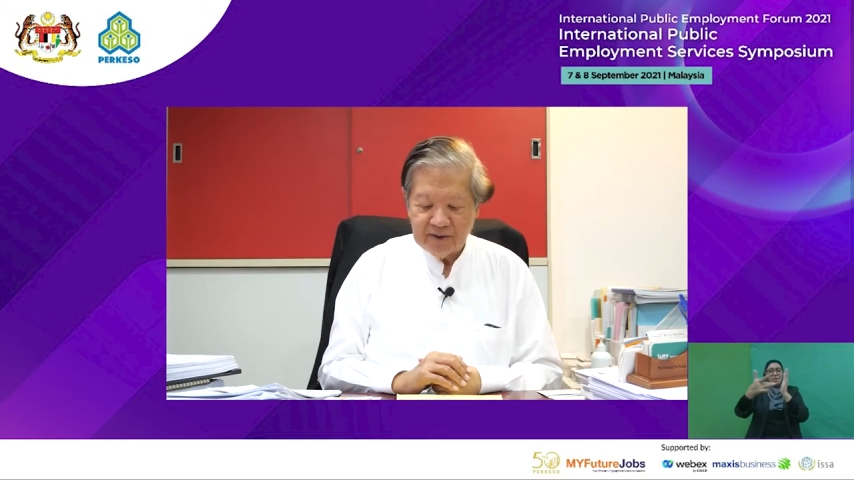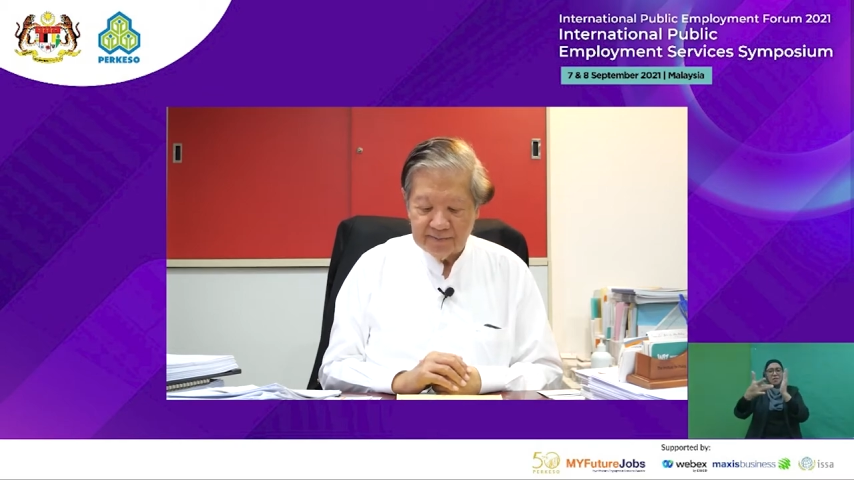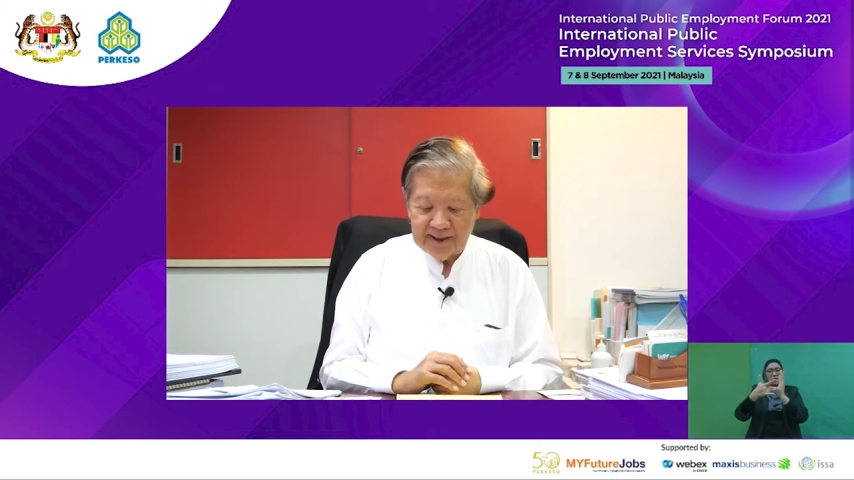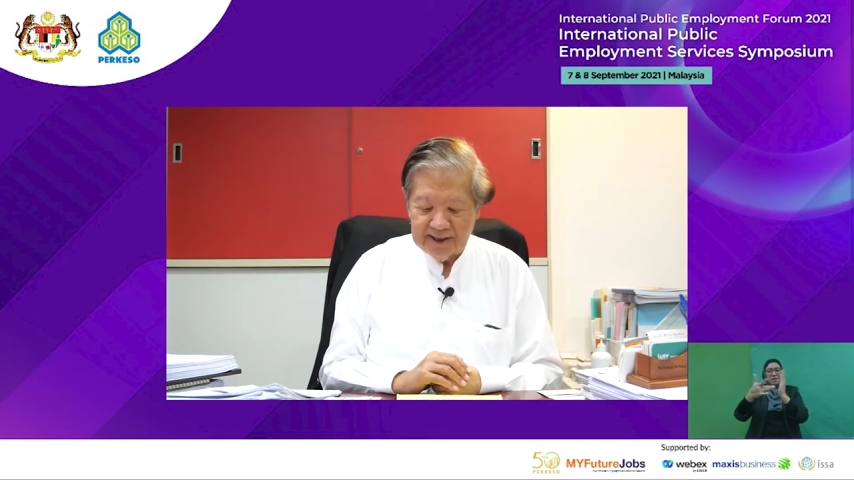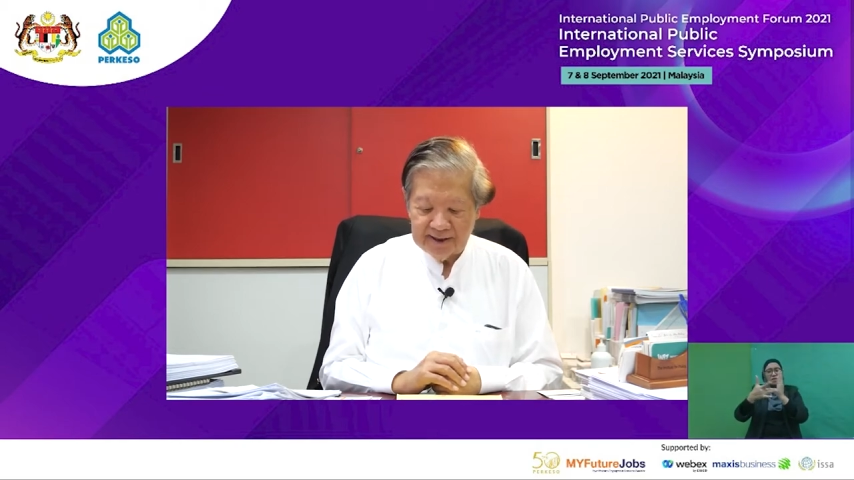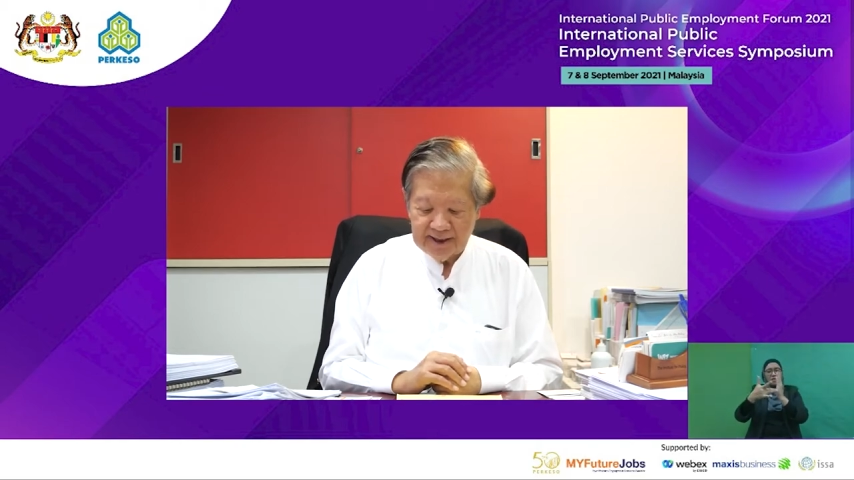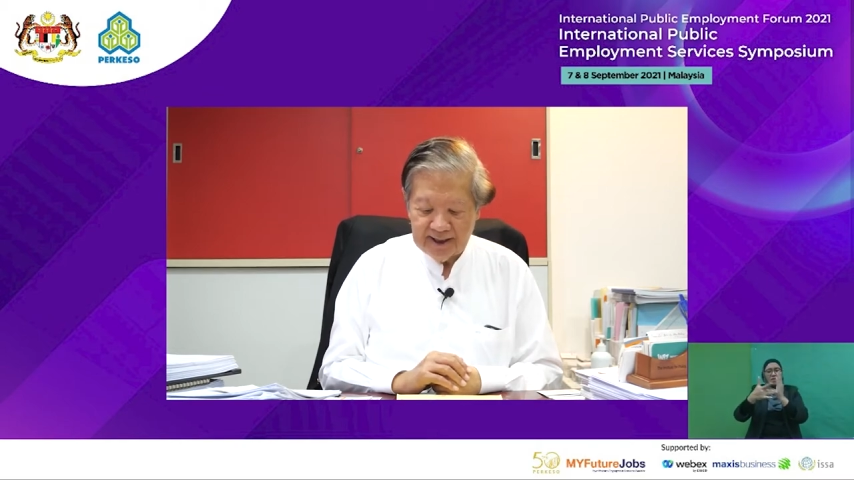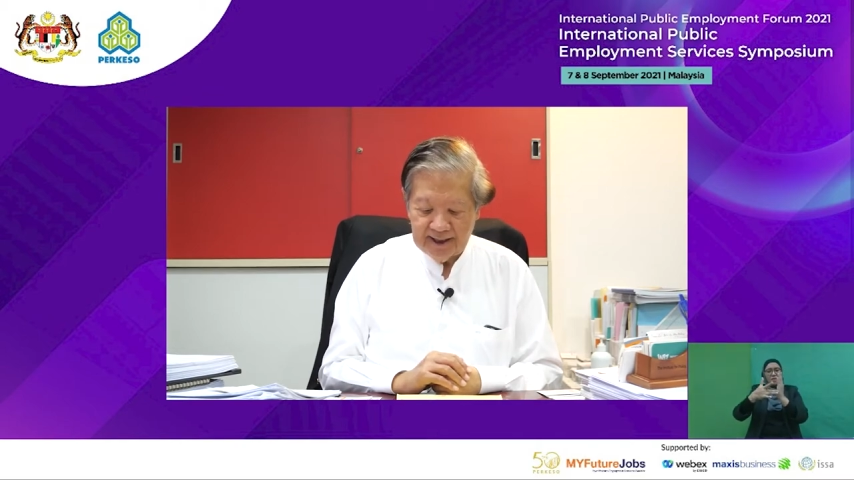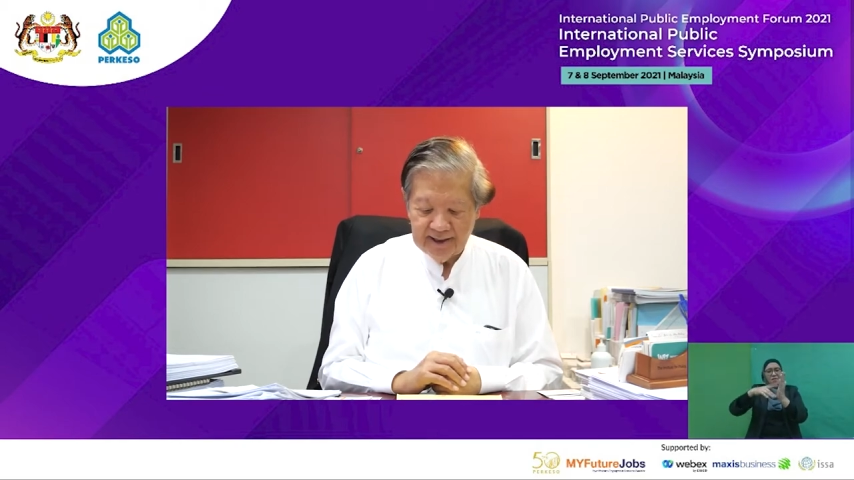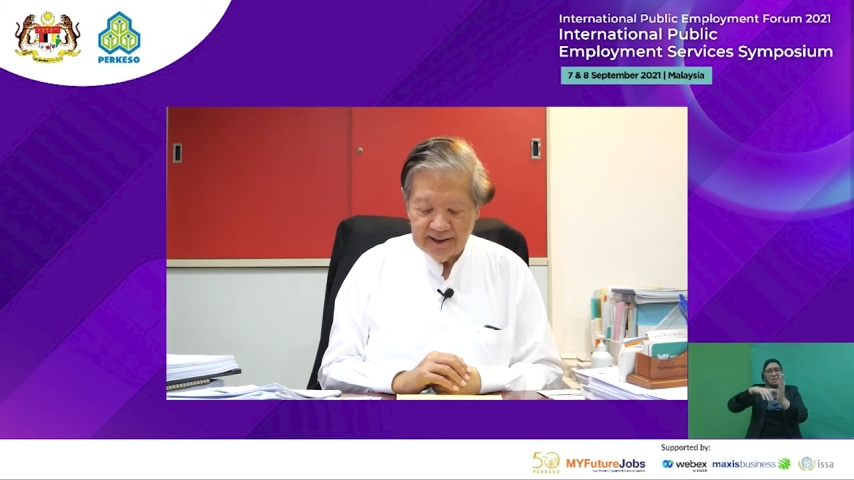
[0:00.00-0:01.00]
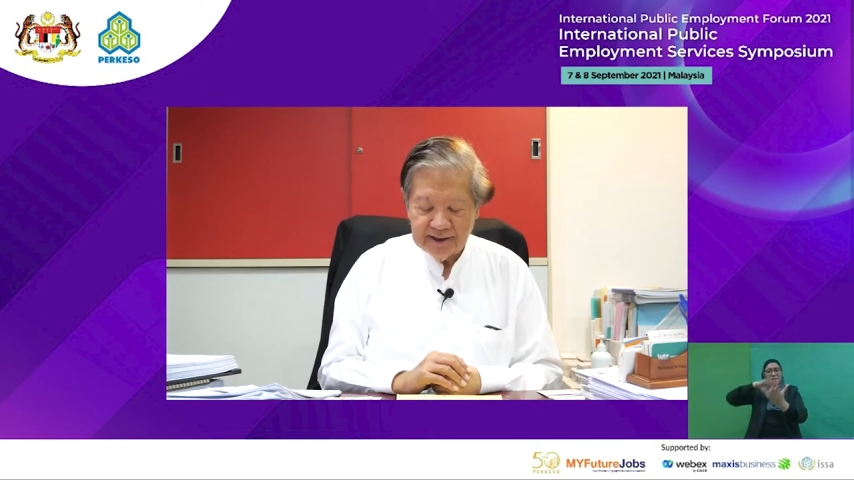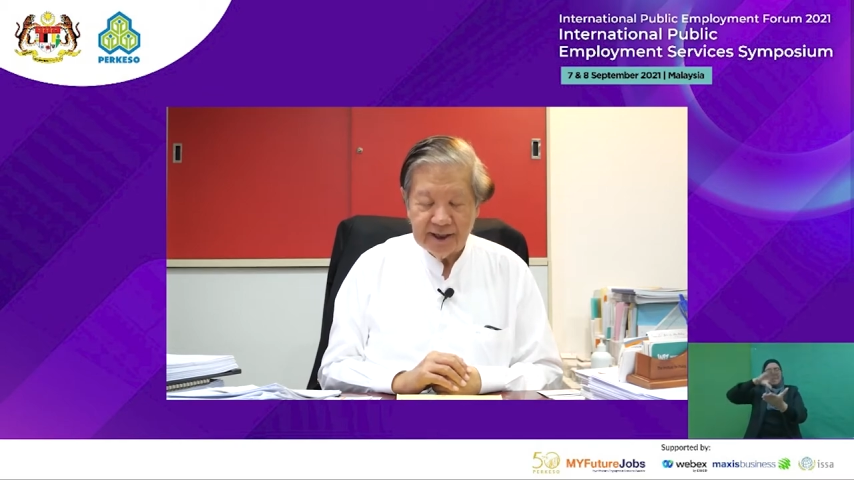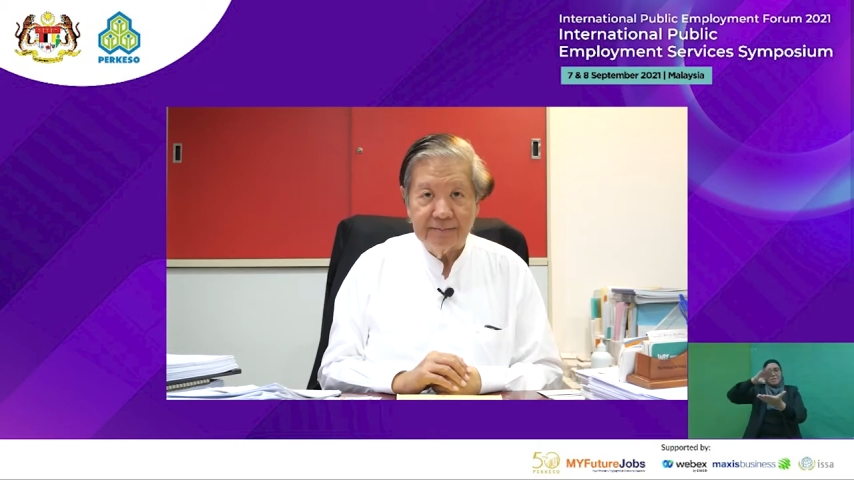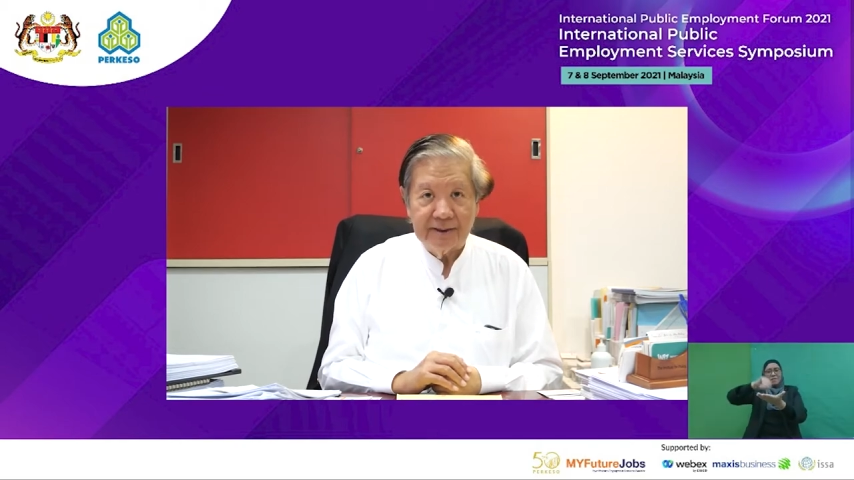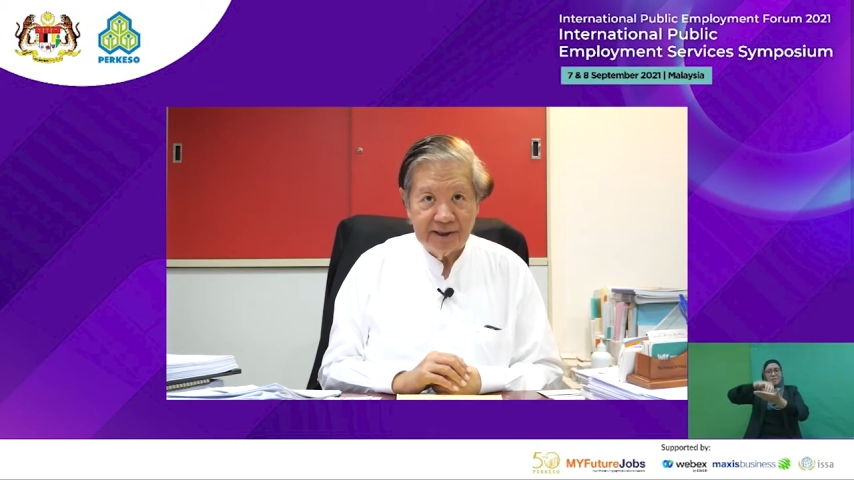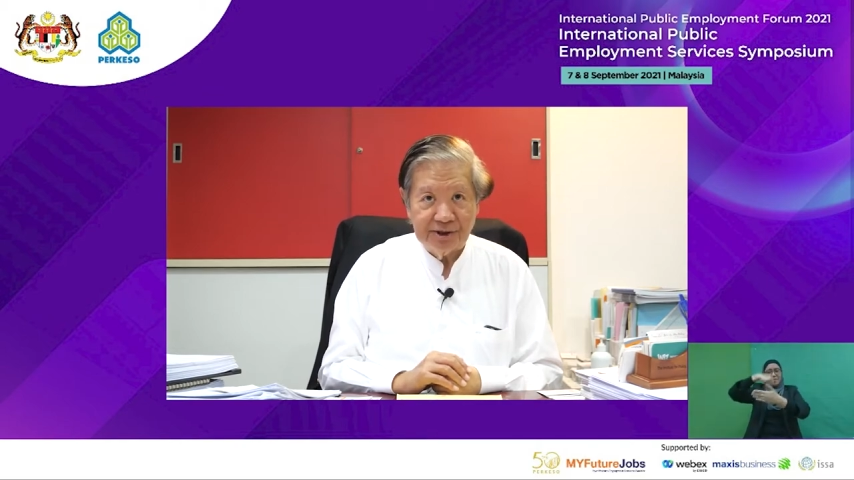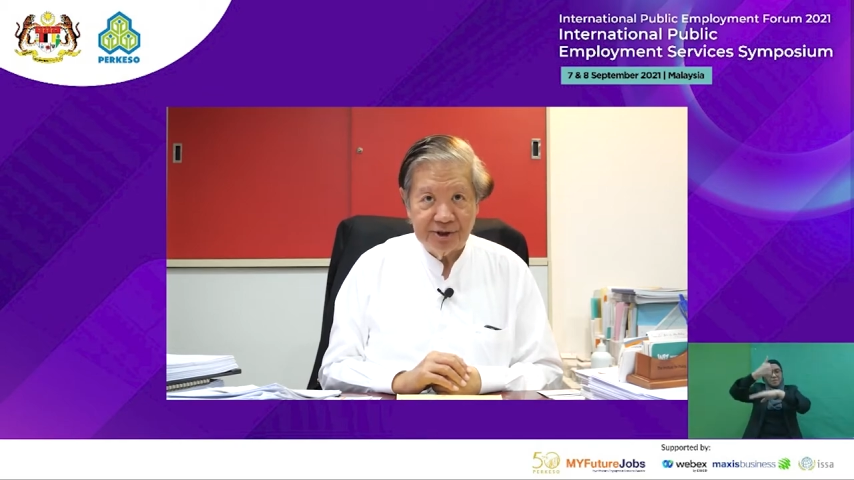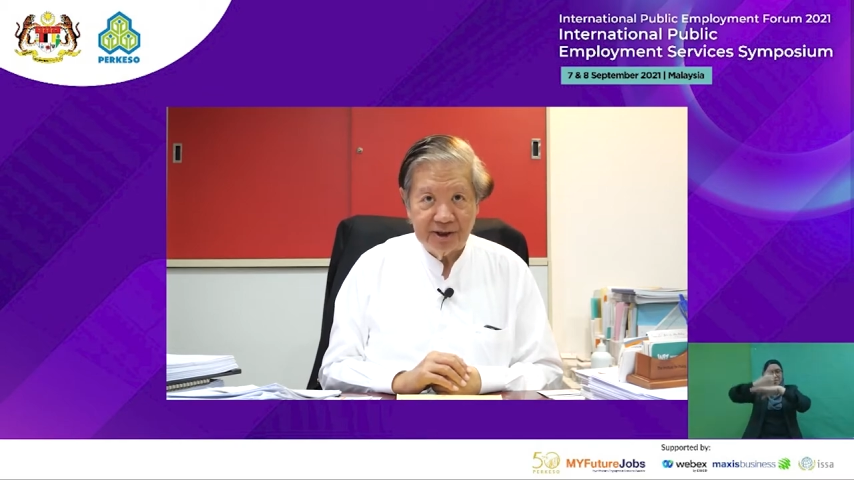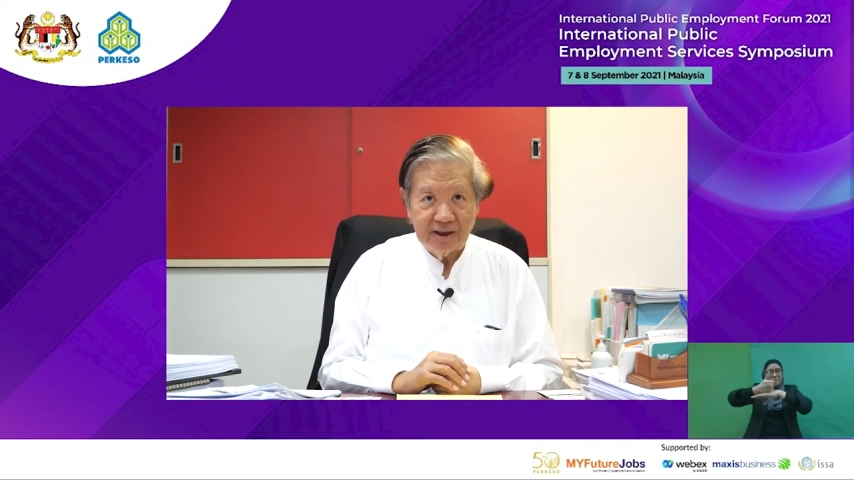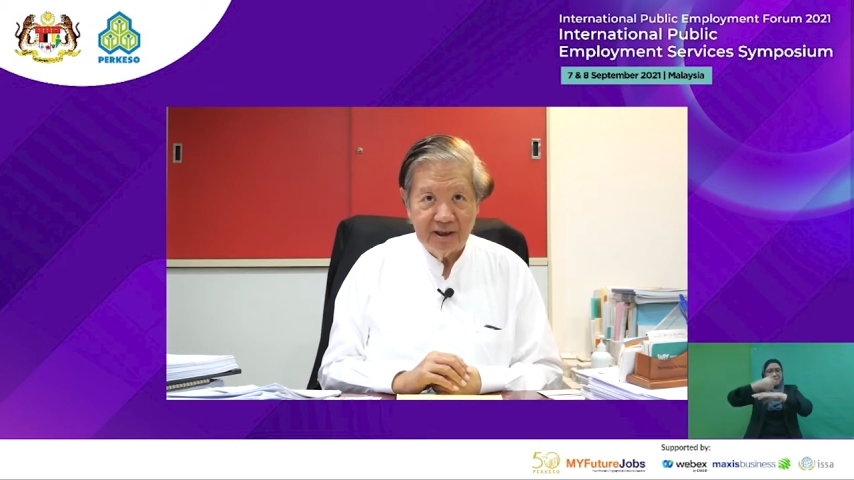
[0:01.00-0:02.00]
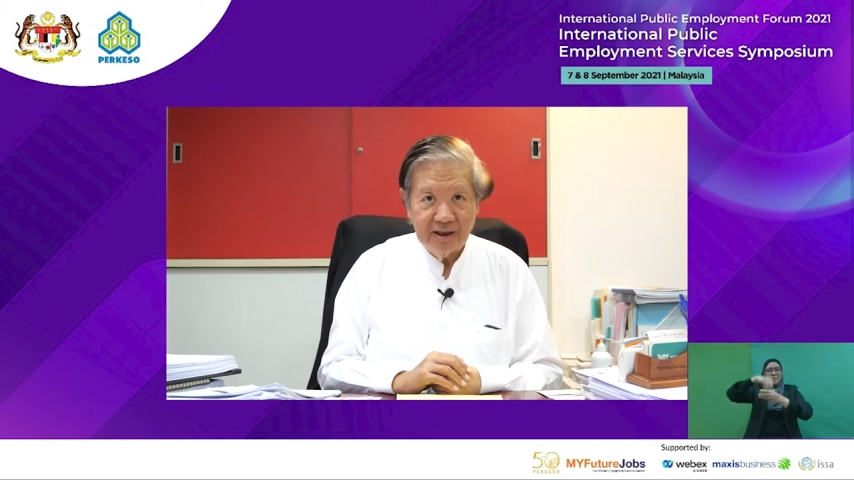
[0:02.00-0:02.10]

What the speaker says: billionaire in Malaysia.